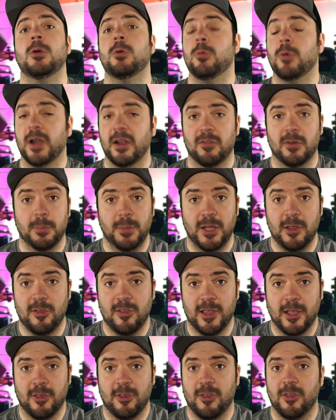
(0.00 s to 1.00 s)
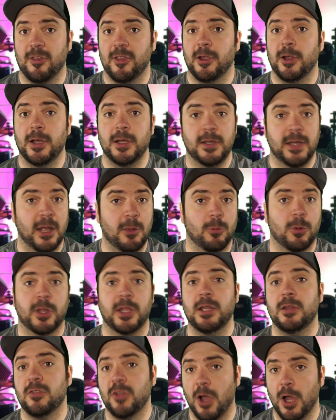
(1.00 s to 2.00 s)
whatever means necessary,
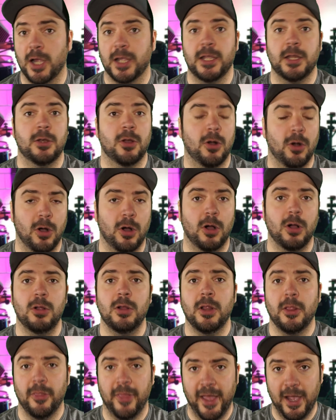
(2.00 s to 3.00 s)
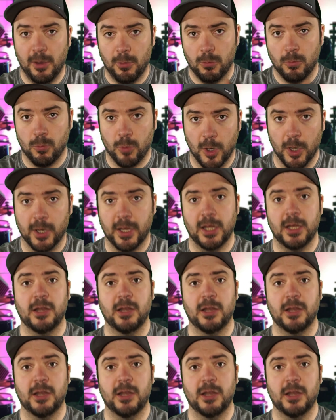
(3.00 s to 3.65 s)
networking, talking, all that work.